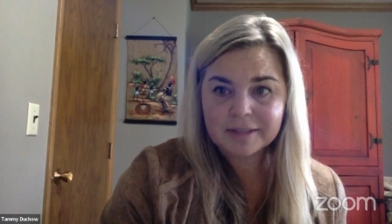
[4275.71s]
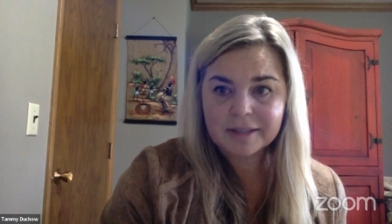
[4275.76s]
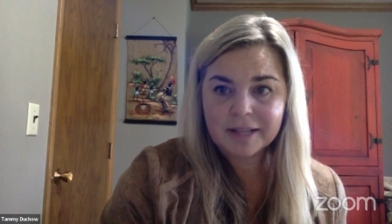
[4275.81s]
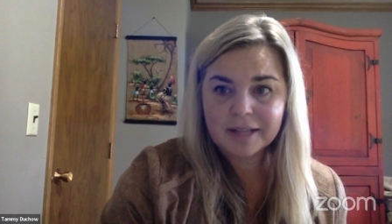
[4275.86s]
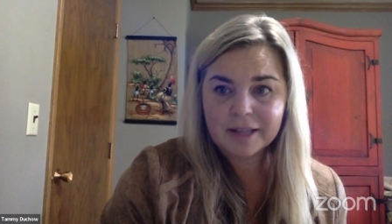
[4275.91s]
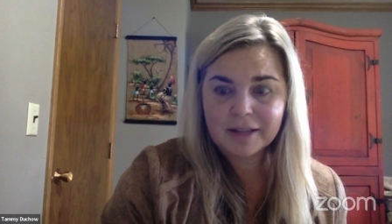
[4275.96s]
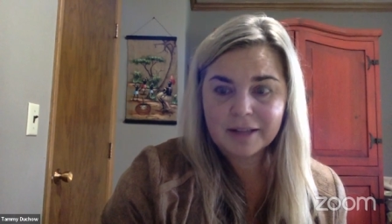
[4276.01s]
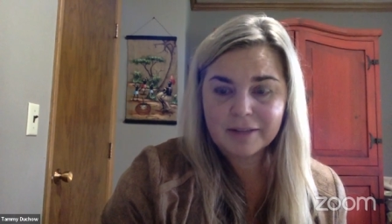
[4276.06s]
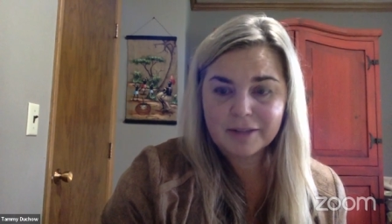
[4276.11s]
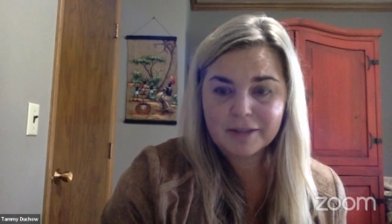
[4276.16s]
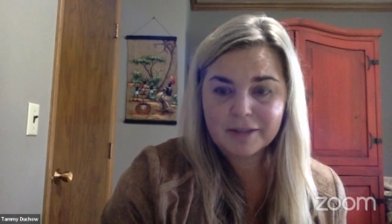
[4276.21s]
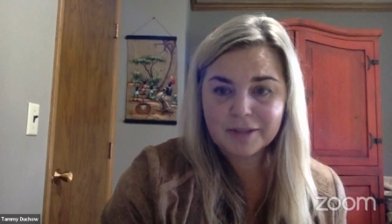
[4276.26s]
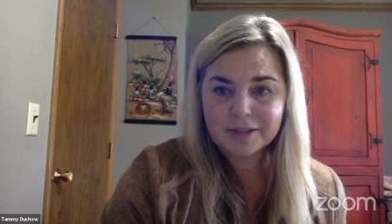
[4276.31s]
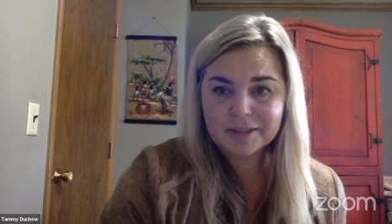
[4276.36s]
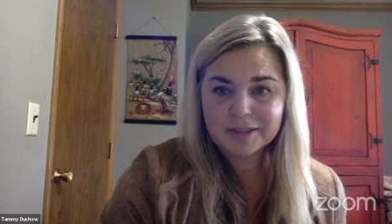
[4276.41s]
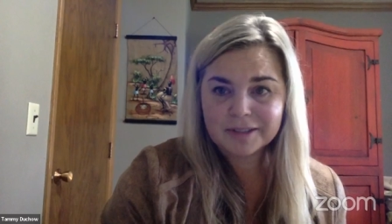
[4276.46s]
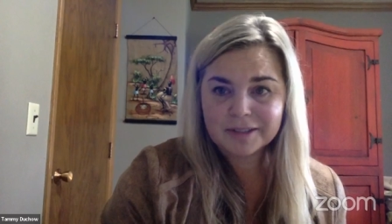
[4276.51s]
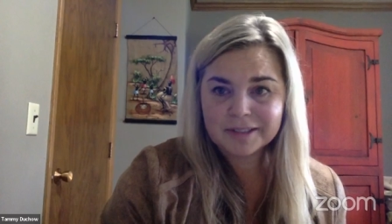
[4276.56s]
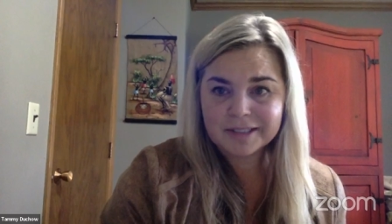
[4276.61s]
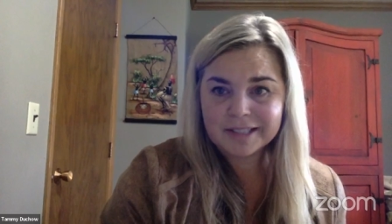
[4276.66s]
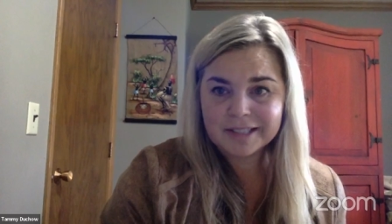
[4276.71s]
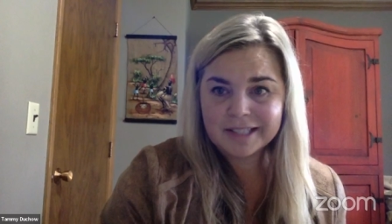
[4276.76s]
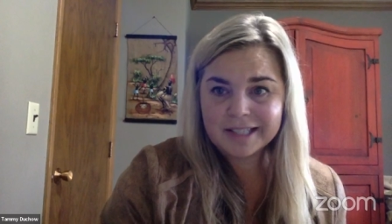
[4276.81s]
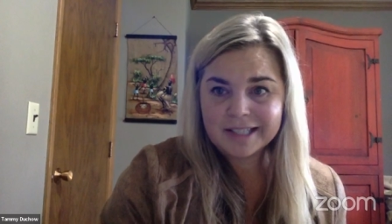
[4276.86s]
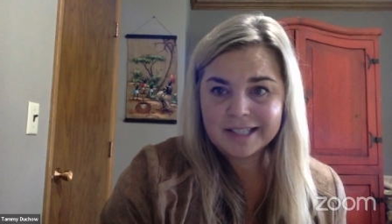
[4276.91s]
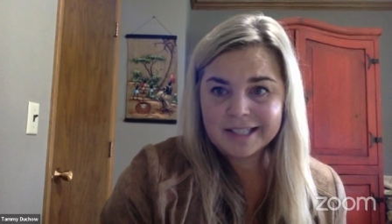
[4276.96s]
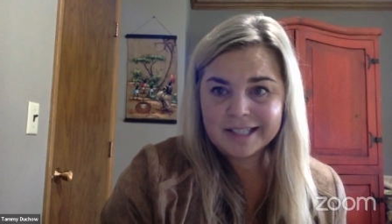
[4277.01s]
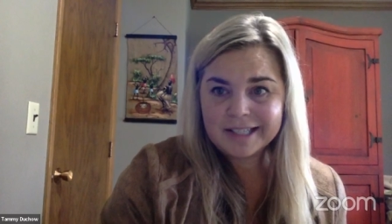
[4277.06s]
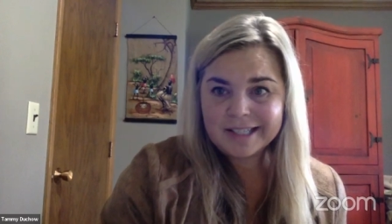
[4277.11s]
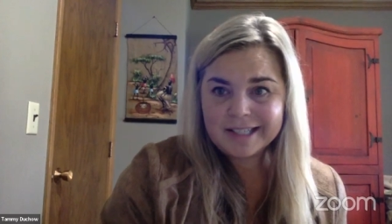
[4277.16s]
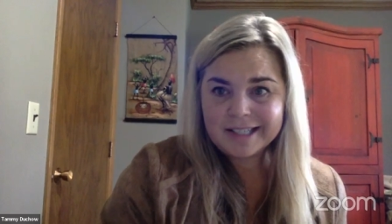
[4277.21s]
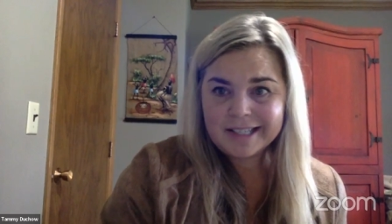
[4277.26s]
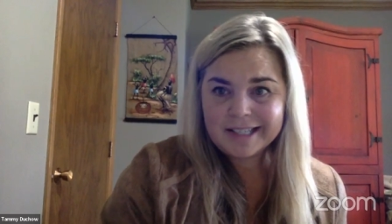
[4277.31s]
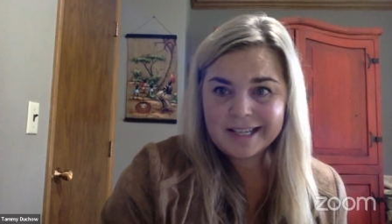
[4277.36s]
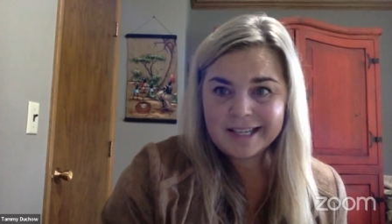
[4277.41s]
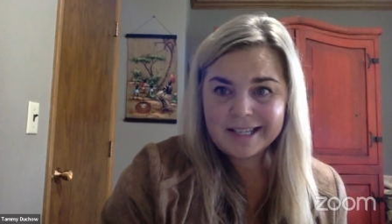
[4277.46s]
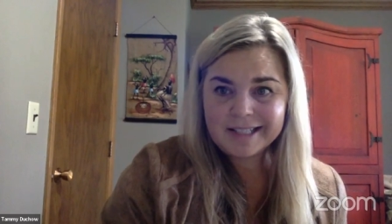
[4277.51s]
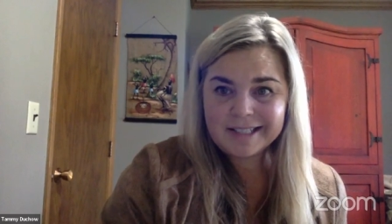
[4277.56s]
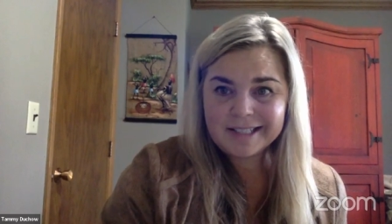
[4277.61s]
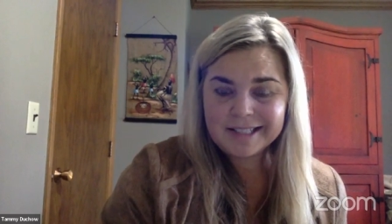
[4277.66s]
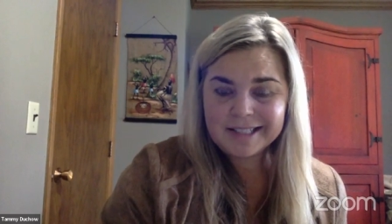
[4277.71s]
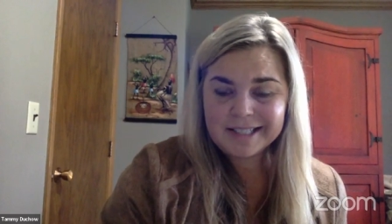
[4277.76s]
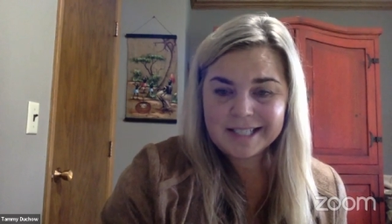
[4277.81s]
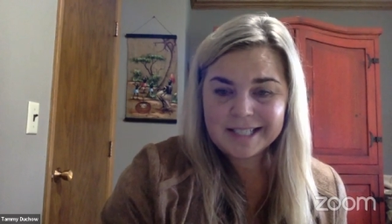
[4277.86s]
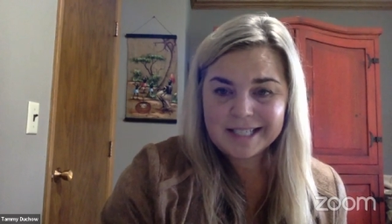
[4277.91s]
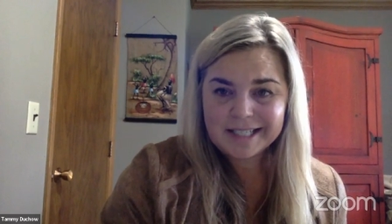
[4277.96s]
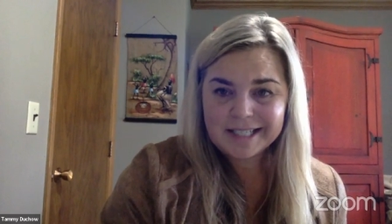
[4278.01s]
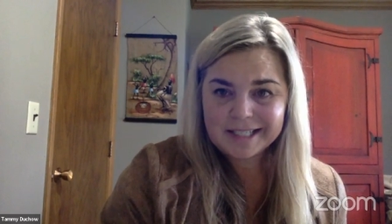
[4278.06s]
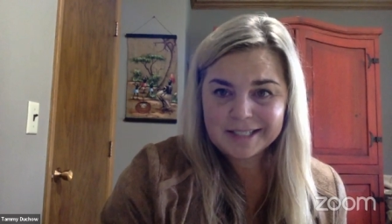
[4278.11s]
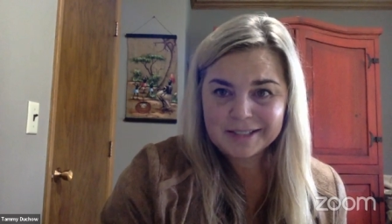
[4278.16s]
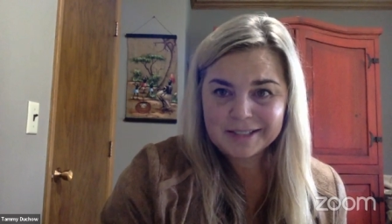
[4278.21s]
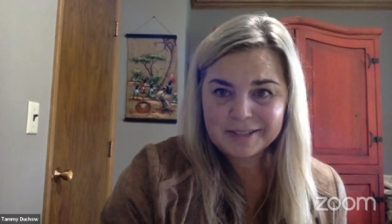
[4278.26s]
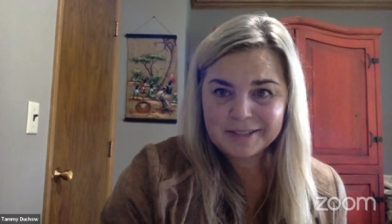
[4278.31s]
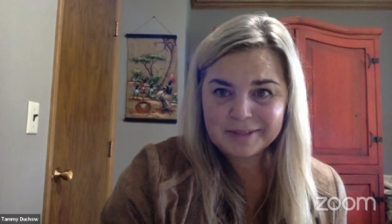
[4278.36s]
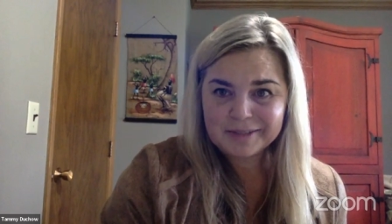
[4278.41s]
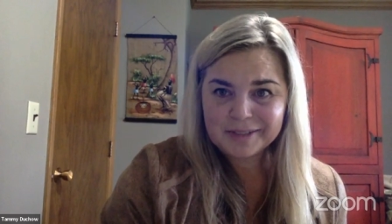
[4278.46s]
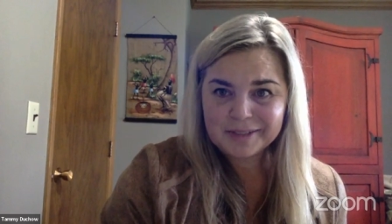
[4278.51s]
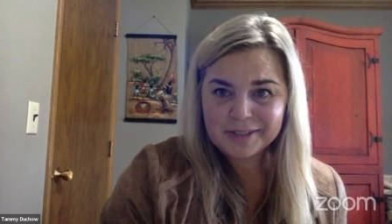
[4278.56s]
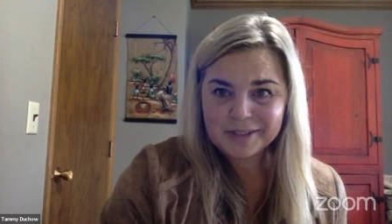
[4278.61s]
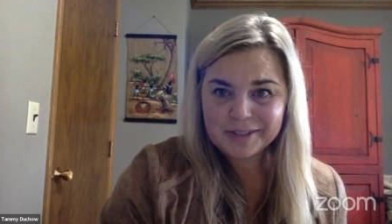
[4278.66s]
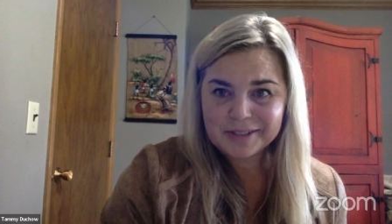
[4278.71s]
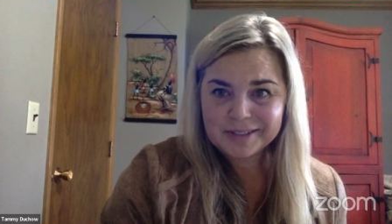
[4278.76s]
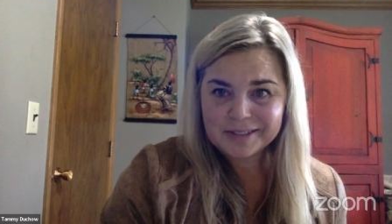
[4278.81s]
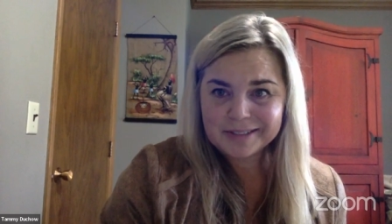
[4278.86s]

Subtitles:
I love this. Indeed, Vern.